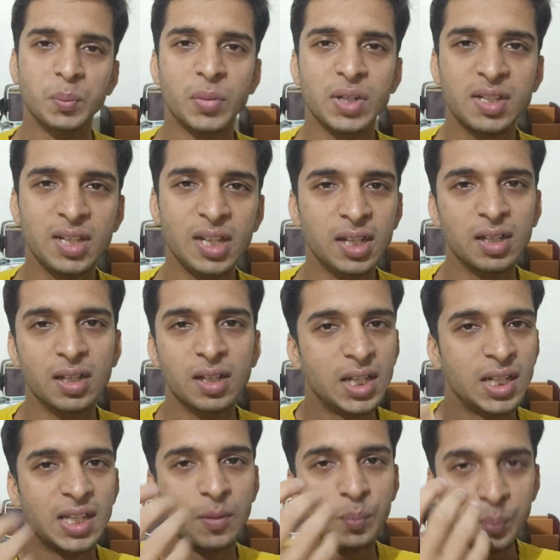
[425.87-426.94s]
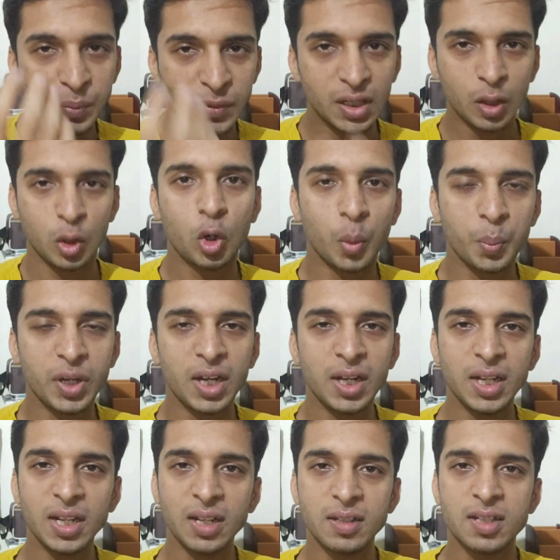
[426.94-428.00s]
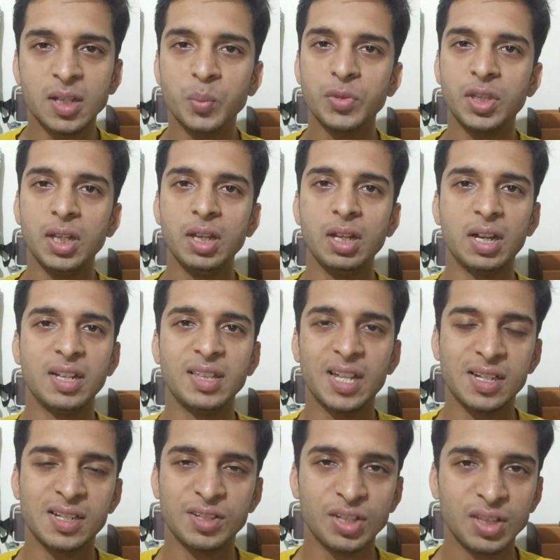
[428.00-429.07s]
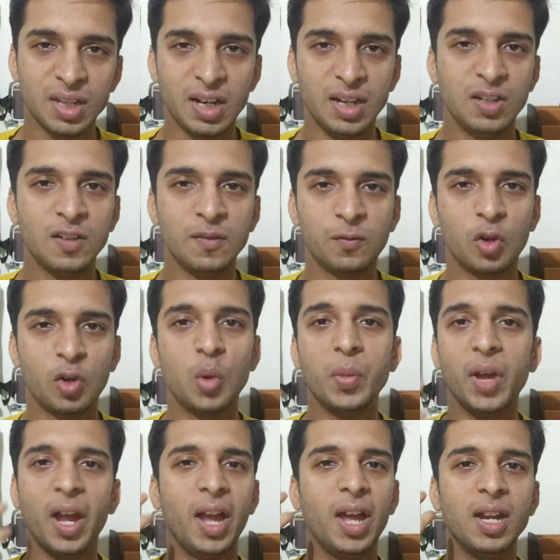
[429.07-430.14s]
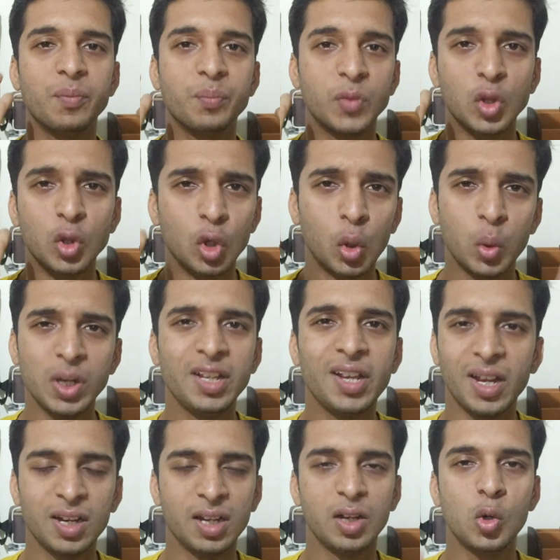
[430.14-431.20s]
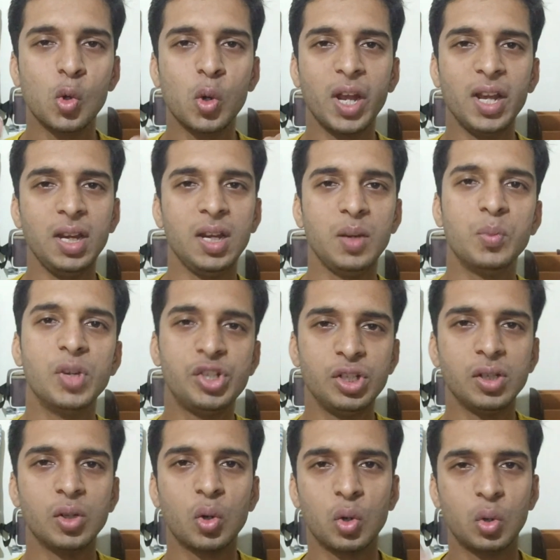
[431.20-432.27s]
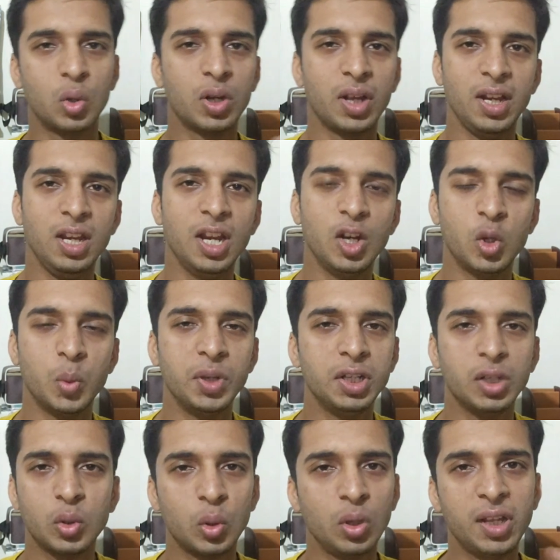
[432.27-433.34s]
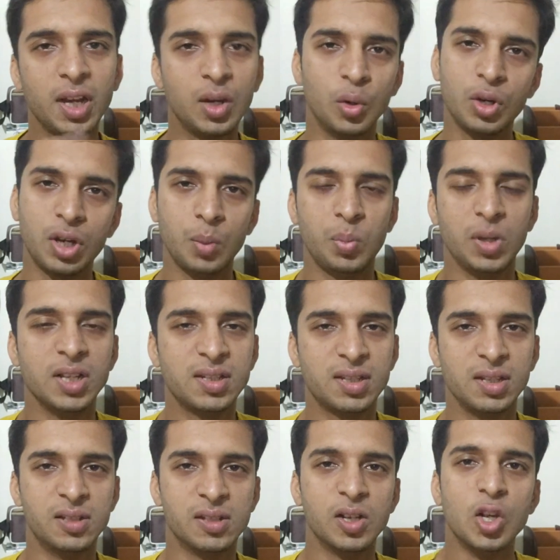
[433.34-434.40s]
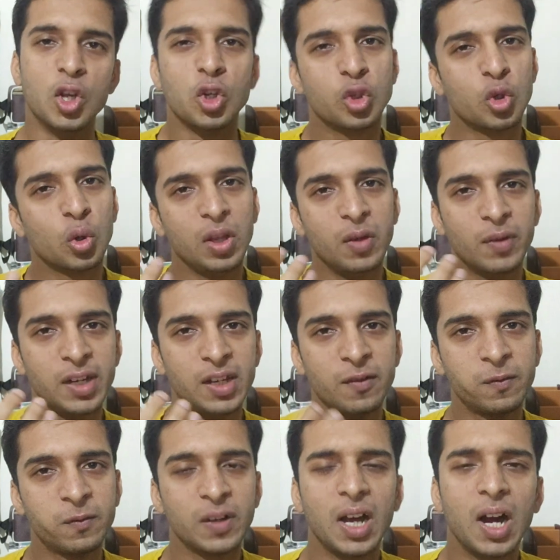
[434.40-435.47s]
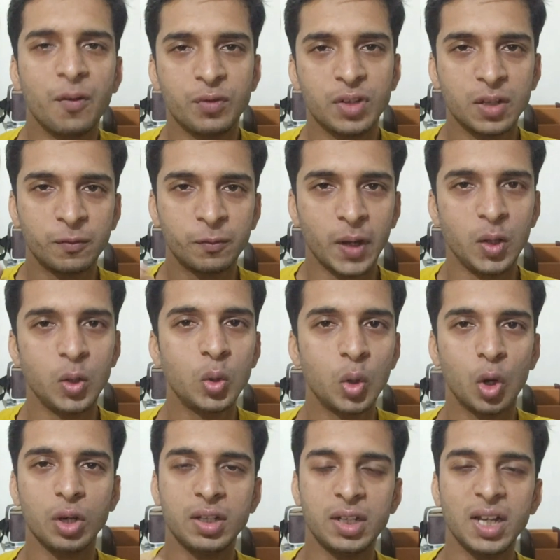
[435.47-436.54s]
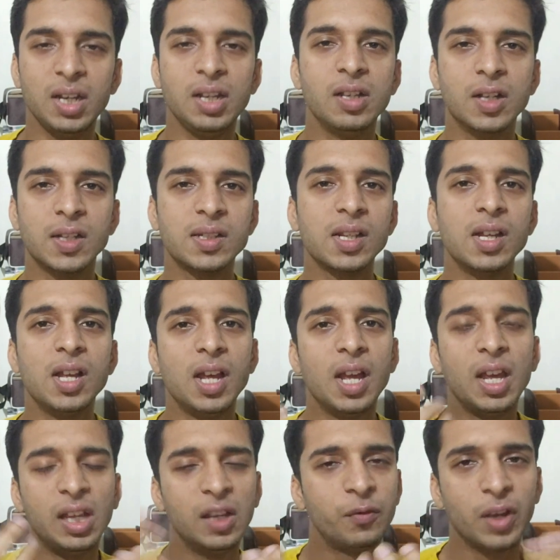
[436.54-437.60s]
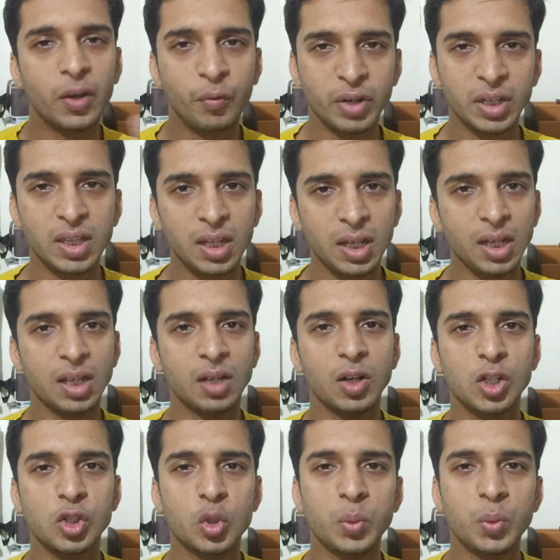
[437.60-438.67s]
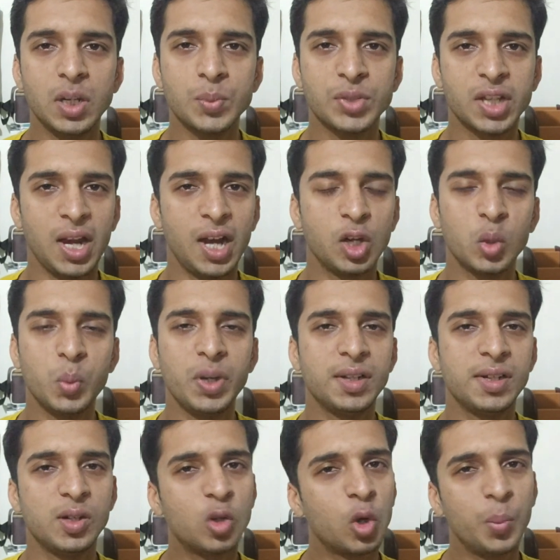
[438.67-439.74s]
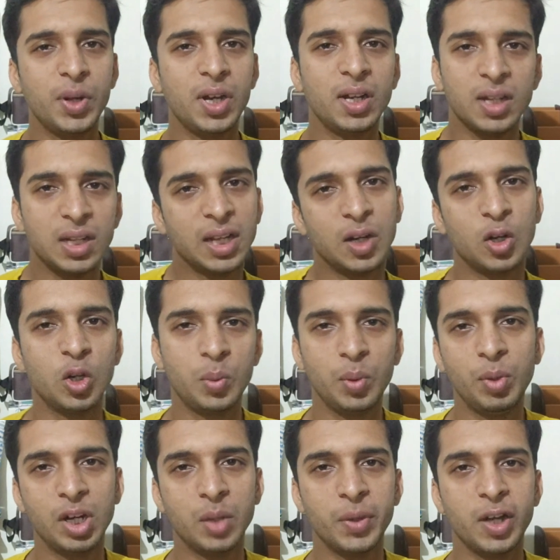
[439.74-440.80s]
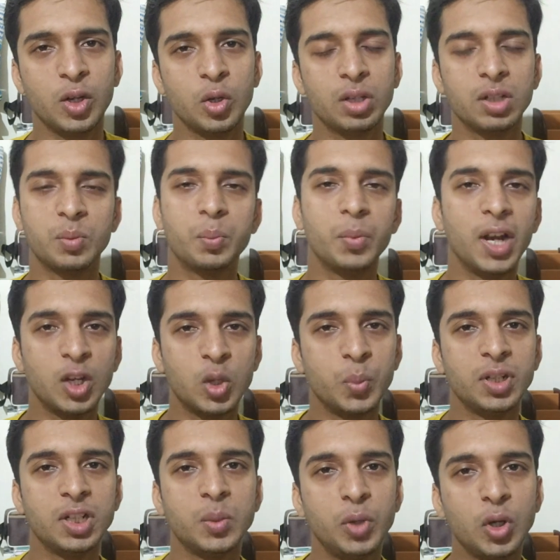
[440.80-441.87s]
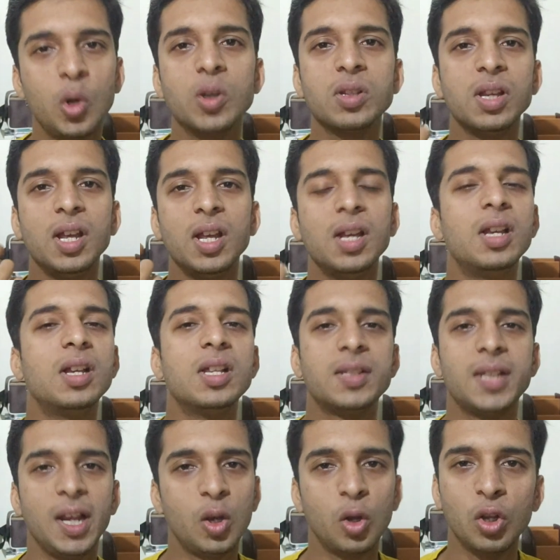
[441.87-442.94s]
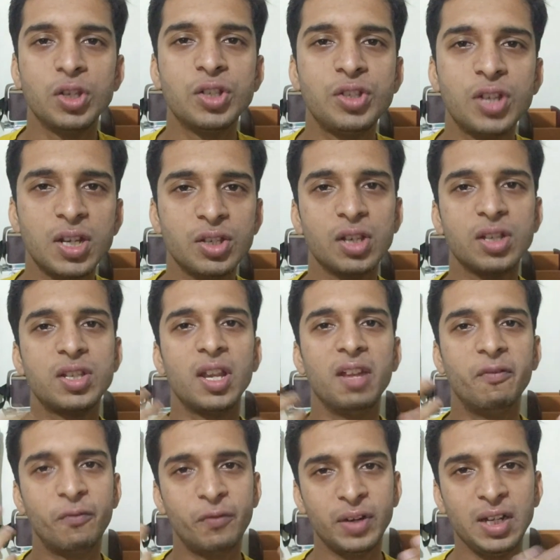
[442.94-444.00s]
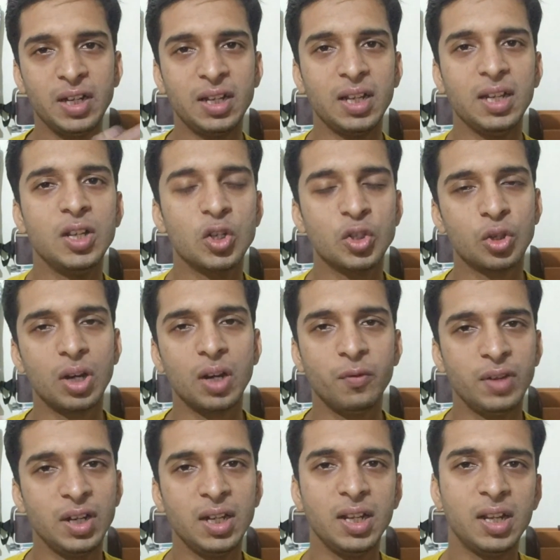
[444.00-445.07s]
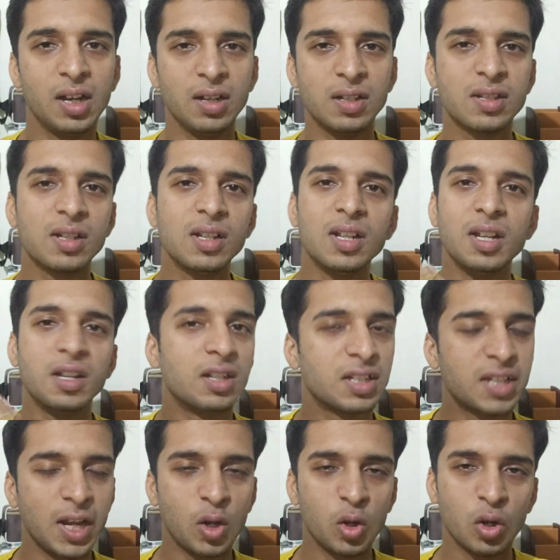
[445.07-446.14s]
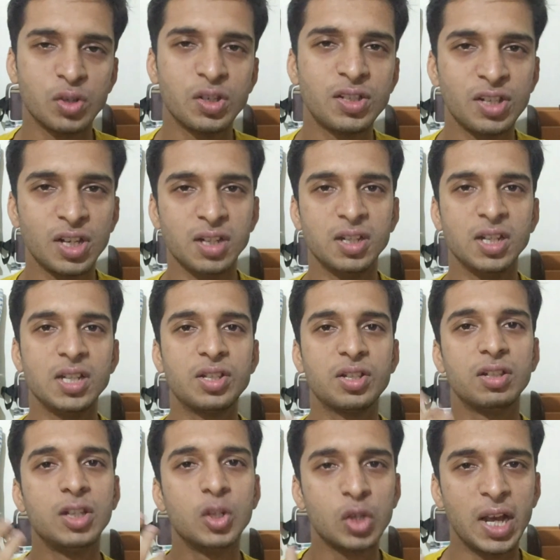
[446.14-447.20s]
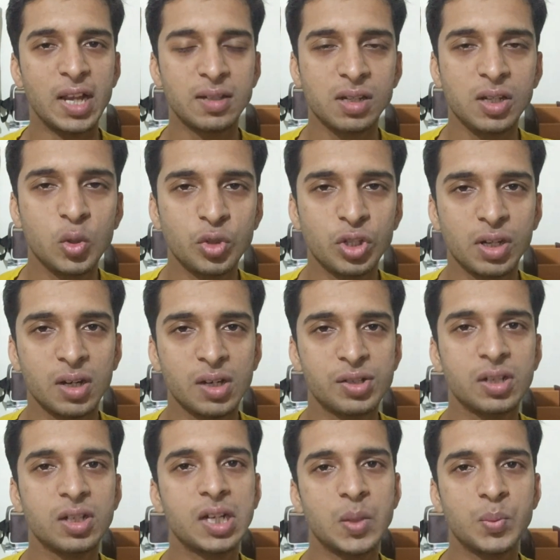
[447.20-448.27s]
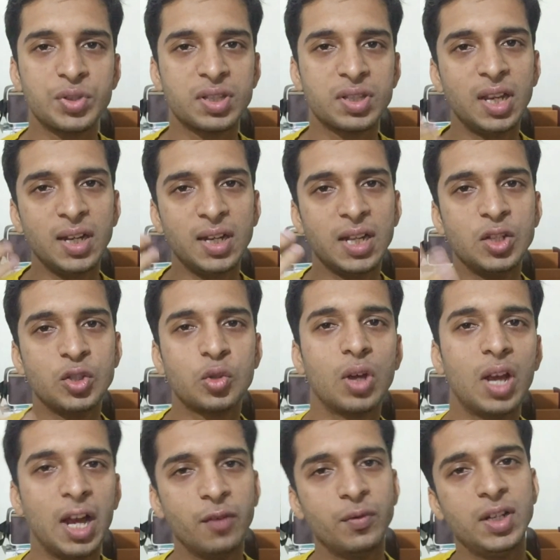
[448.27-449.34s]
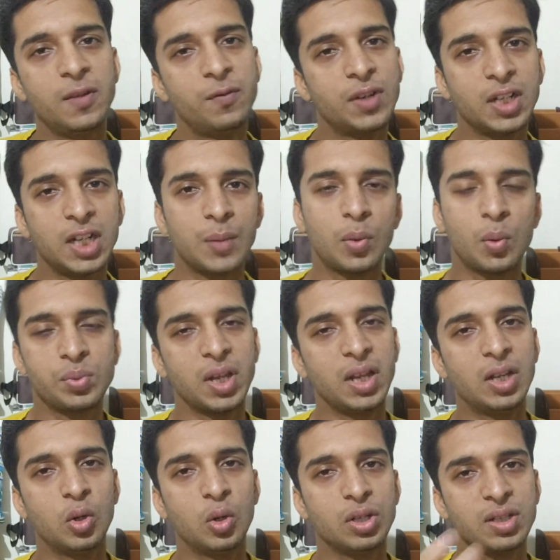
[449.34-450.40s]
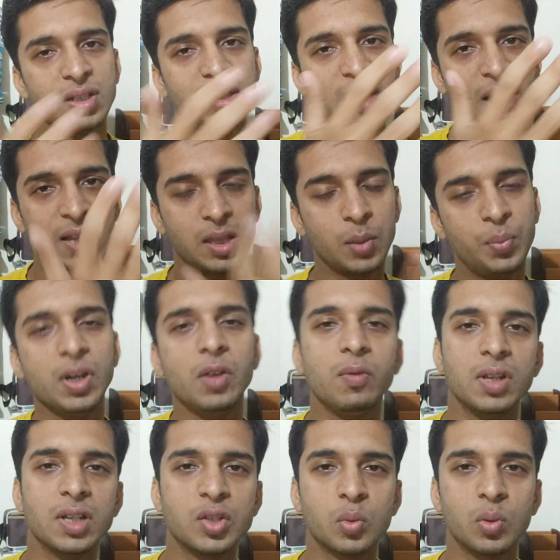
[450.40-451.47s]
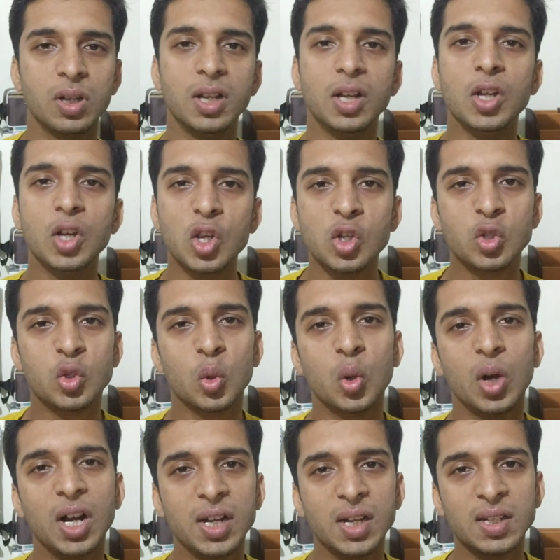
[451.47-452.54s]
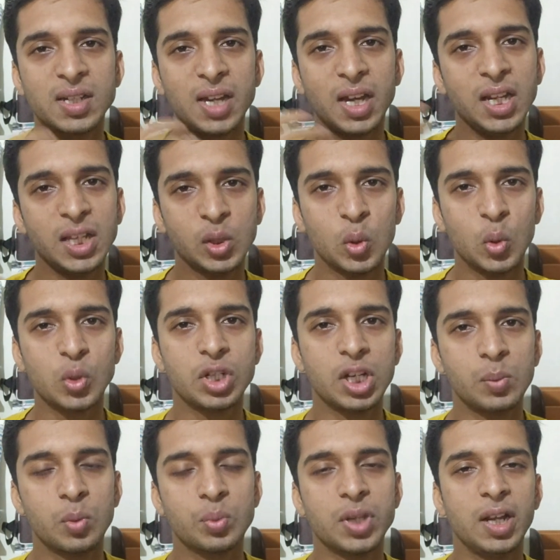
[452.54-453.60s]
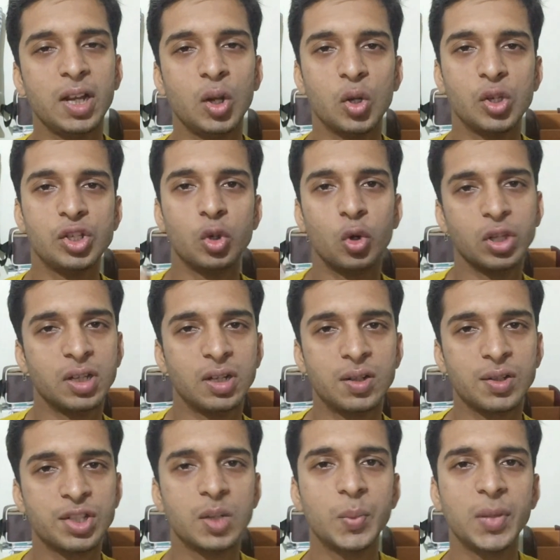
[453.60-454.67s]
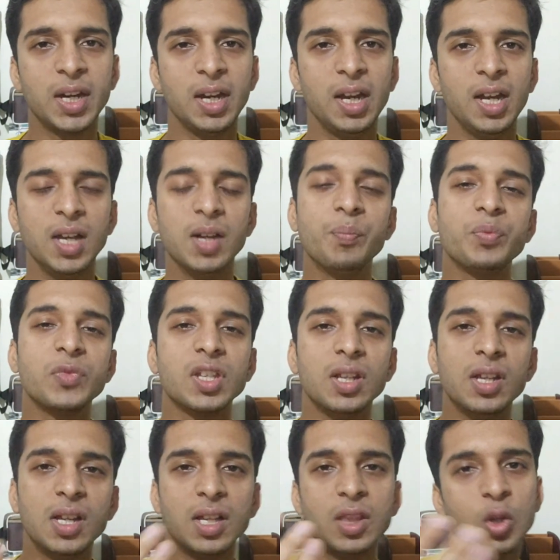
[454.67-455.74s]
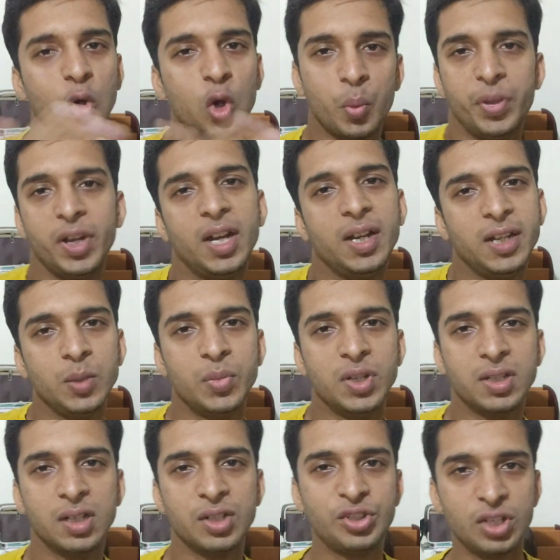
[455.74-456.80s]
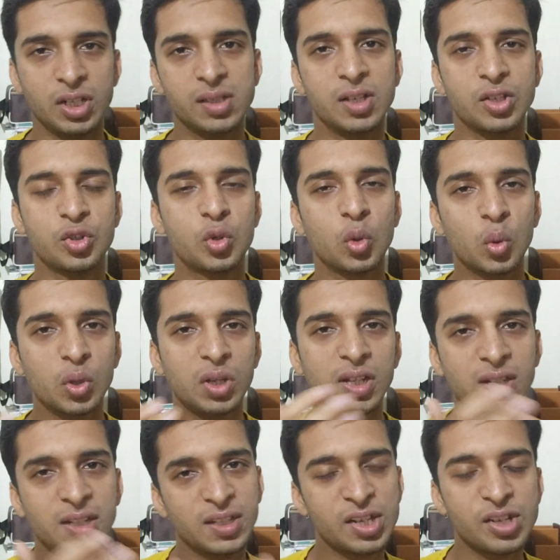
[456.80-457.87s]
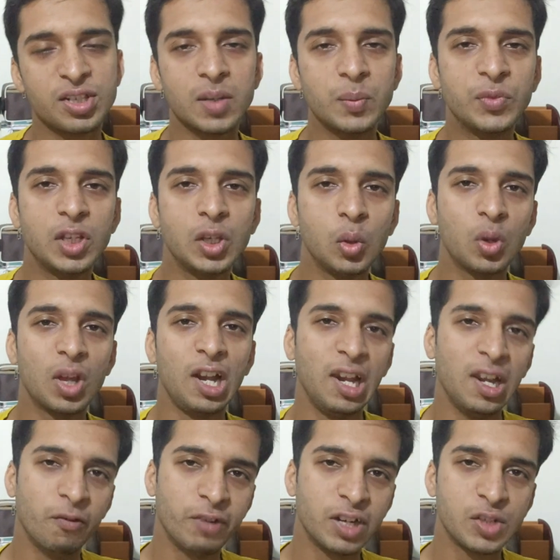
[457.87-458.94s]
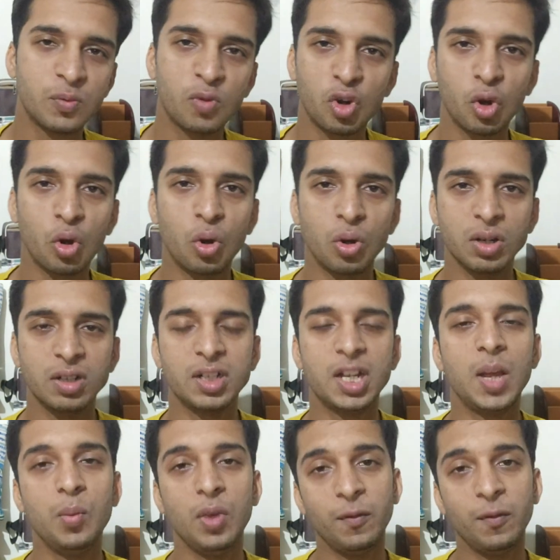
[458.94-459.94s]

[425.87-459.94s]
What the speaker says: But see, copywriting is something that is in the written form, and no any automated tool cannot replace this. So even if after 5 or 10 years, if everything also becomes the automated, copywriting cannot become automated, because psychology changes every 10 years or every decades. Psychology changes. As a new generation comes, they tend to have a different type of psychology than the previous one. So understanding those type of psychology or the customer end, the copywriting business changes. So this is something you can leverage for a longer time.